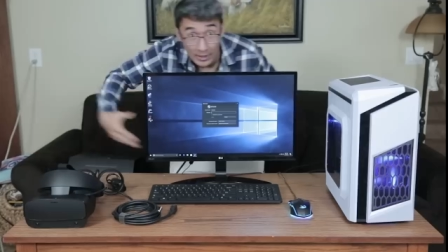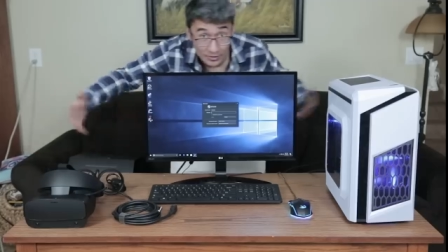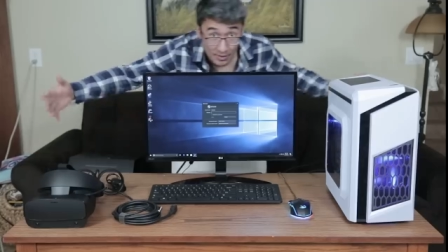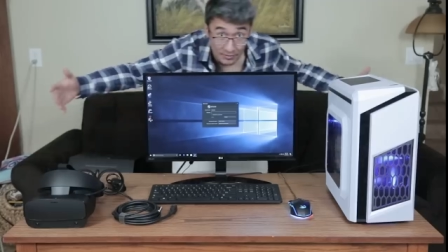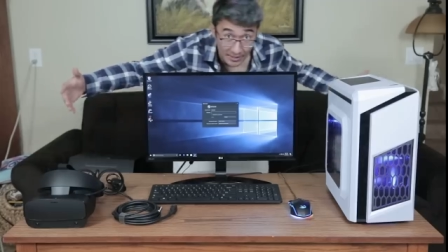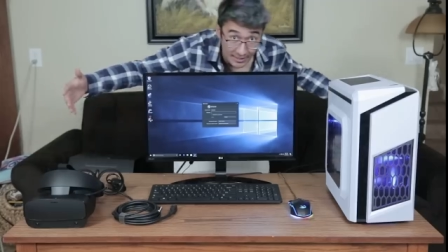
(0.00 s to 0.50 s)
Okay,
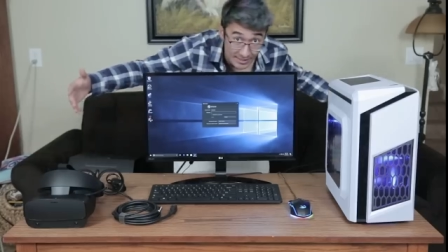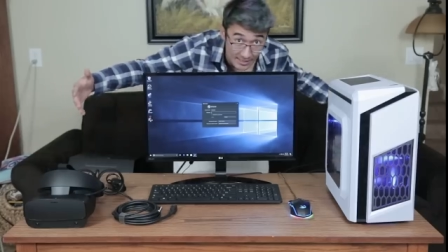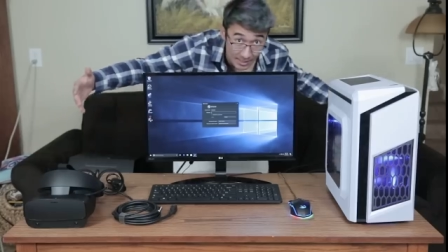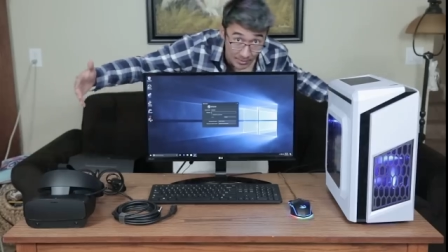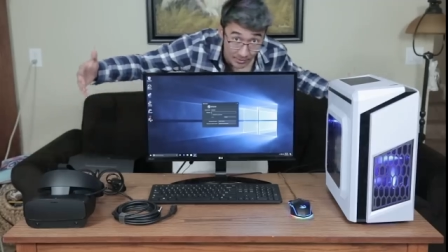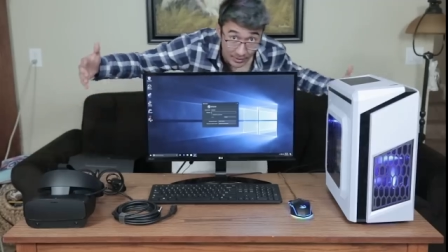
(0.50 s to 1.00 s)
so everything is
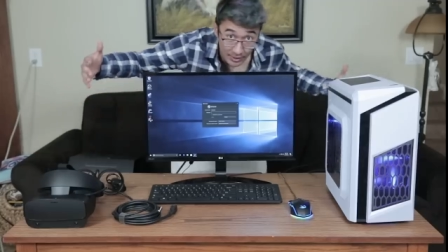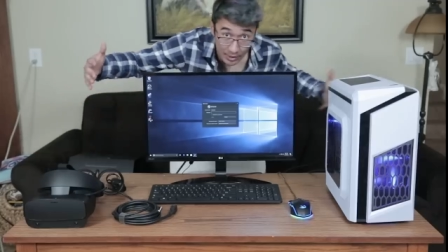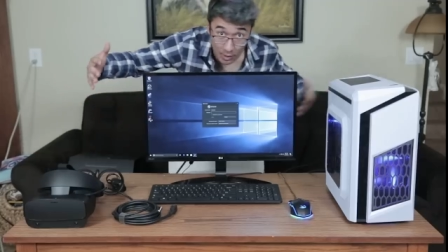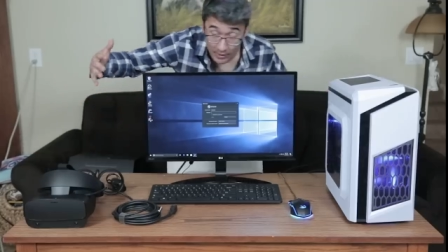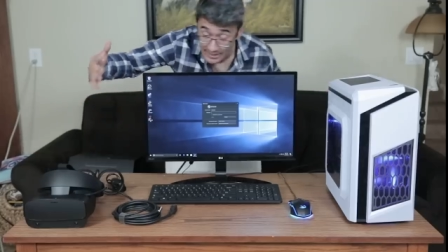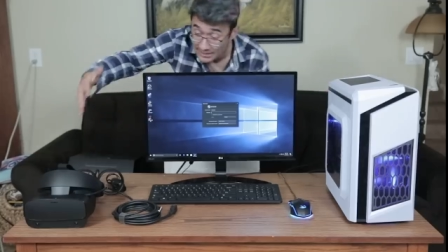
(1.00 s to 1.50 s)
set up and ready to
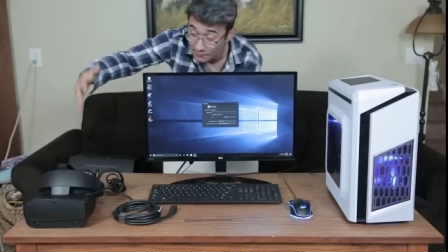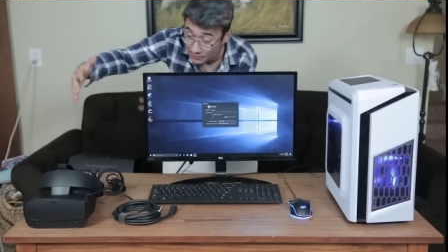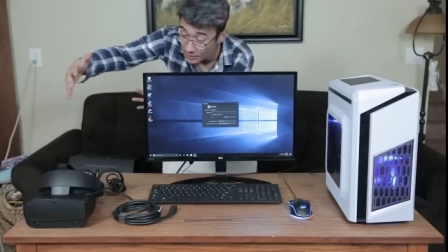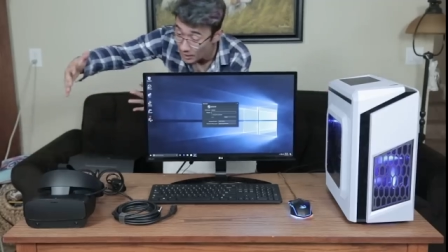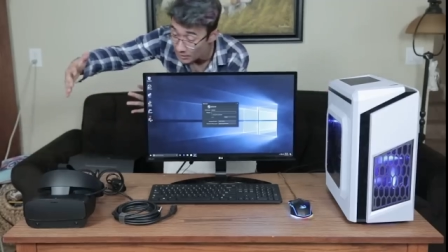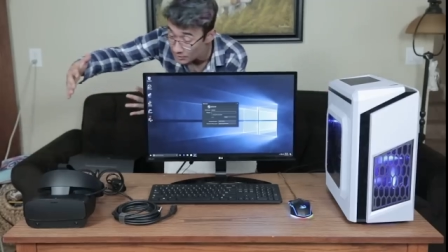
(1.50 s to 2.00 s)
go except for
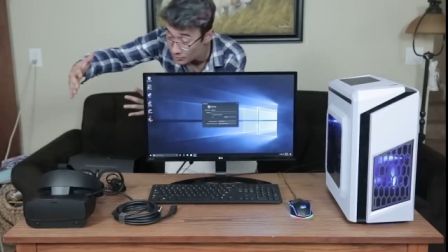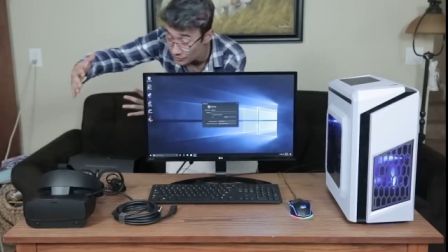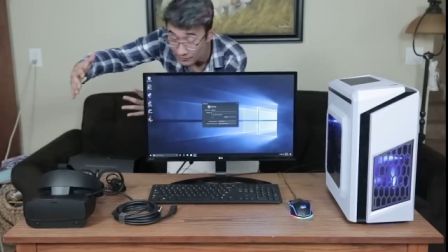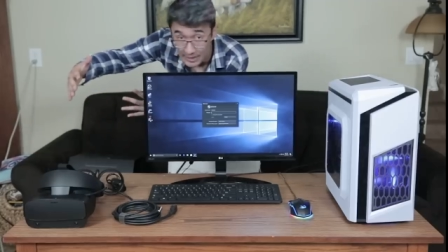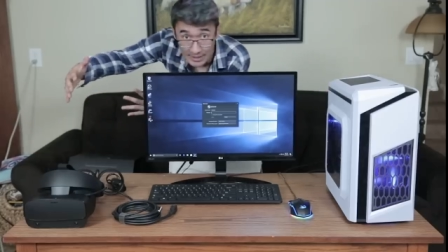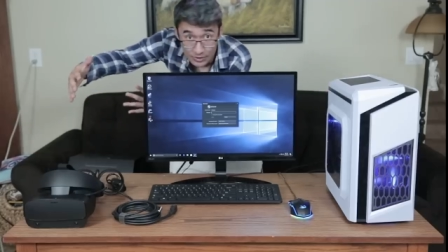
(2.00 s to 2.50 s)
the Oculus
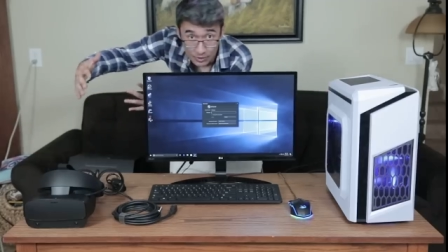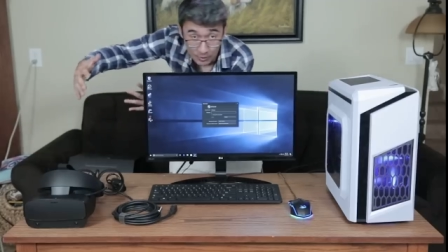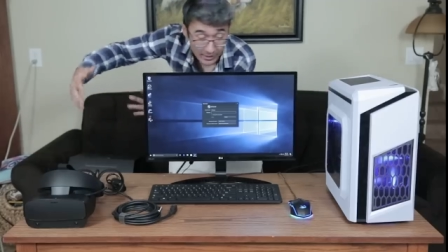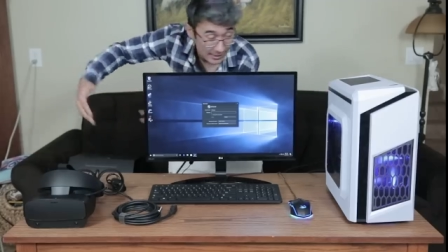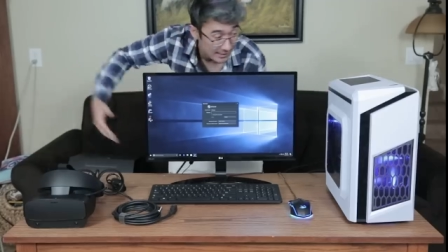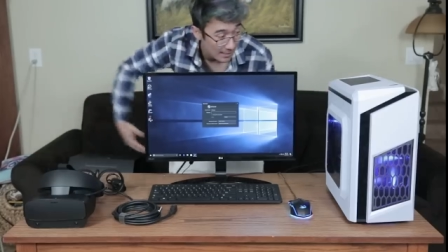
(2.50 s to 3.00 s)
Rift S, so
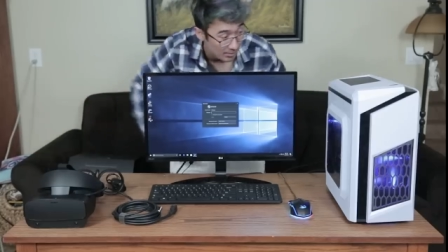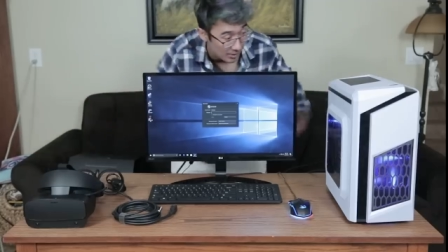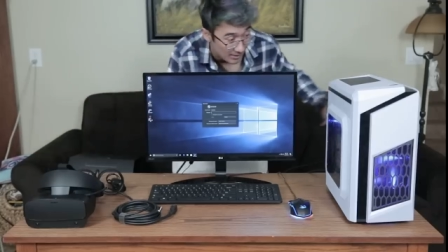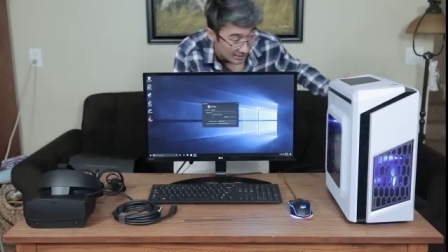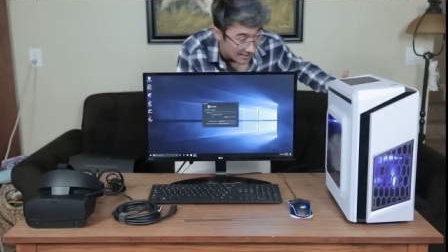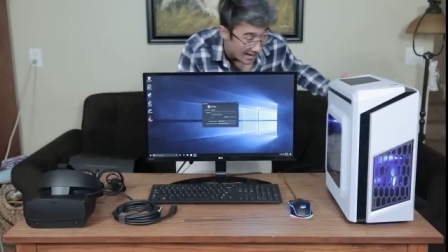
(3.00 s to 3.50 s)
we're gonna get that
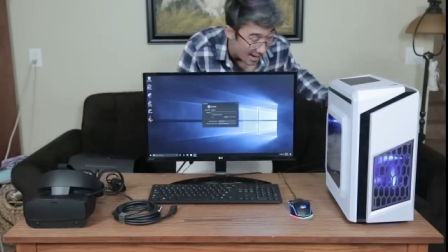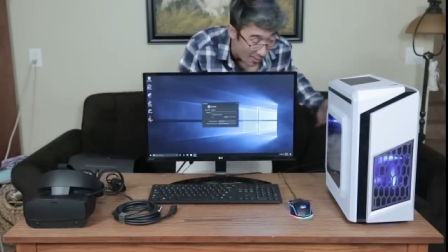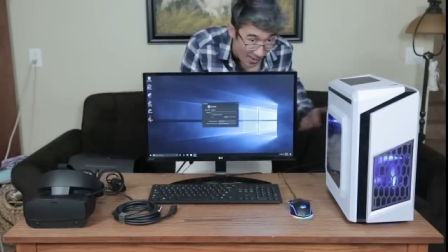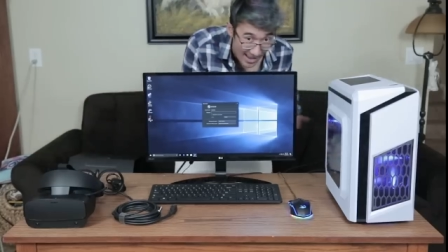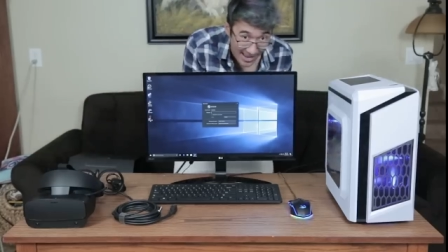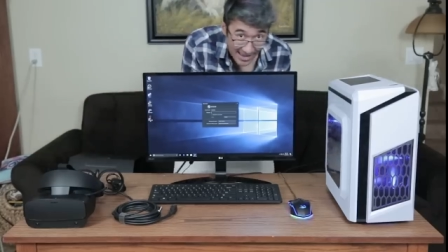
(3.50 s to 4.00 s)
plugged in
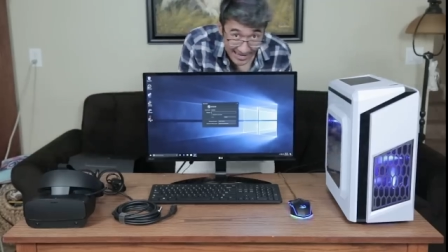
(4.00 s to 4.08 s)
now